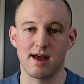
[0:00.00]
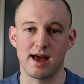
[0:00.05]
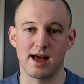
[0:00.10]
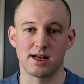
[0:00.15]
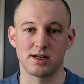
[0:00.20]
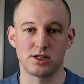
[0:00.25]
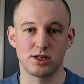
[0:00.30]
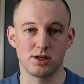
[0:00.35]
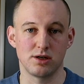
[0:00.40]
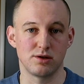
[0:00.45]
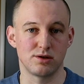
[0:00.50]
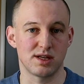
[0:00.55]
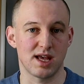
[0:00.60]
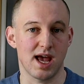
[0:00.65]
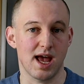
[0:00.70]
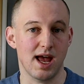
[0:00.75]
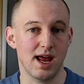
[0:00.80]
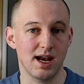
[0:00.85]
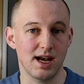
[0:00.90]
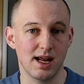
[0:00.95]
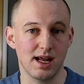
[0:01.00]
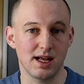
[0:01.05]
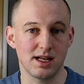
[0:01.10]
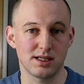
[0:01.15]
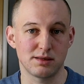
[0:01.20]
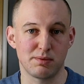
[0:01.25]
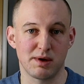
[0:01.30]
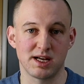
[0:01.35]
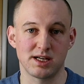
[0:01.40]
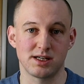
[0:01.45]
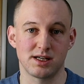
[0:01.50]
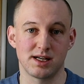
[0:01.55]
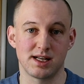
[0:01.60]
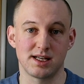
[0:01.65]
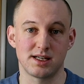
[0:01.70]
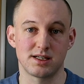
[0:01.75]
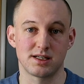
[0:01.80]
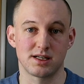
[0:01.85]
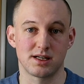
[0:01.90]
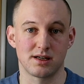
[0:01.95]
and choose any
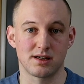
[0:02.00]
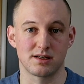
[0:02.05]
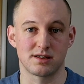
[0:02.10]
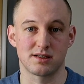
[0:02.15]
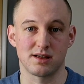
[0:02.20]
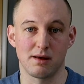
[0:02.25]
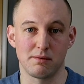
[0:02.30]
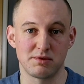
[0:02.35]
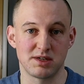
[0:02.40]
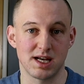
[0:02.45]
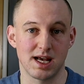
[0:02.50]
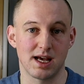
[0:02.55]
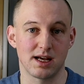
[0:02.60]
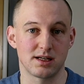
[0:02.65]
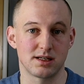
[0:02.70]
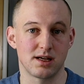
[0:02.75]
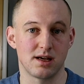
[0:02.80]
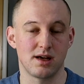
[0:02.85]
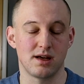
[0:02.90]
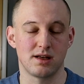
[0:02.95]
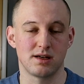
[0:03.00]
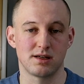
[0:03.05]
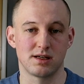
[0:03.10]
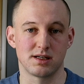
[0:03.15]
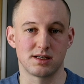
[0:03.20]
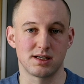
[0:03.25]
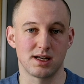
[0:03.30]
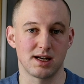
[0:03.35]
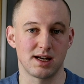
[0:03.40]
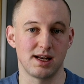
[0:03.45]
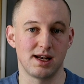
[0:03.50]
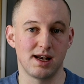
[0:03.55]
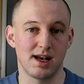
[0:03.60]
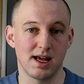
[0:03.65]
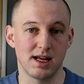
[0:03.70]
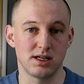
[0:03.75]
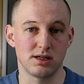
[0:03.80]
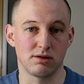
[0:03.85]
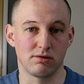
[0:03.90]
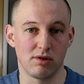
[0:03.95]
specialist subject to study
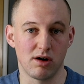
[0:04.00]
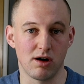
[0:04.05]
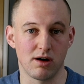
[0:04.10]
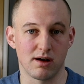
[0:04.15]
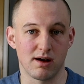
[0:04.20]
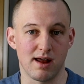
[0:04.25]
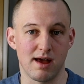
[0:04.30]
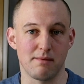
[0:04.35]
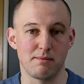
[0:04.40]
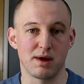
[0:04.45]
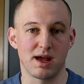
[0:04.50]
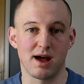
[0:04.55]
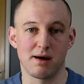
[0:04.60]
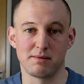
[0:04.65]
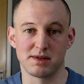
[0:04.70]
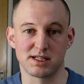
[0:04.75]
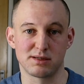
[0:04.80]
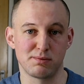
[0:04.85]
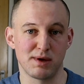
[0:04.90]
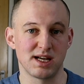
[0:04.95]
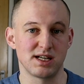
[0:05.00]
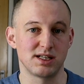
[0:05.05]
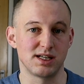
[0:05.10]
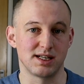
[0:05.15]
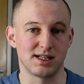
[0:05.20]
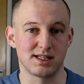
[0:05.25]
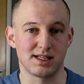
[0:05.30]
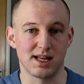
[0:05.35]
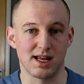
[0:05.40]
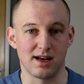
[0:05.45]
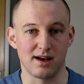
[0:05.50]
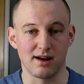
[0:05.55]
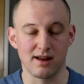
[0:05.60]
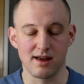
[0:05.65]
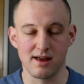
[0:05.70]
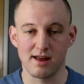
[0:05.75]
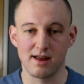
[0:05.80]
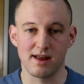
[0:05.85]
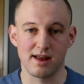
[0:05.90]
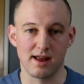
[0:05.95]
later on and become a specialist in
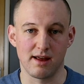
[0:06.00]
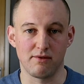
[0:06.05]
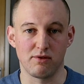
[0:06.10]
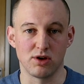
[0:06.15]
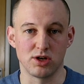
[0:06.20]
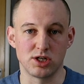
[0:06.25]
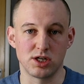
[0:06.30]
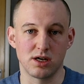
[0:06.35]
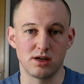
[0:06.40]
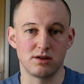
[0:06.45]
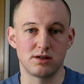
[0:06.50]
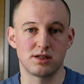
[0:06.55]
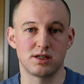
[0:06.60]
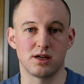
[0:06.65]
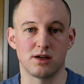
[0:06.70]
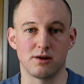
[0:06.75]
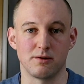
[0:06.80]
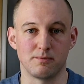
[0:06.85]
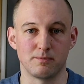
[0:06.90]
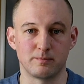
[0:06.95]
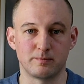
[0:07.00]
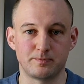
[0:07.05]
if you choose to.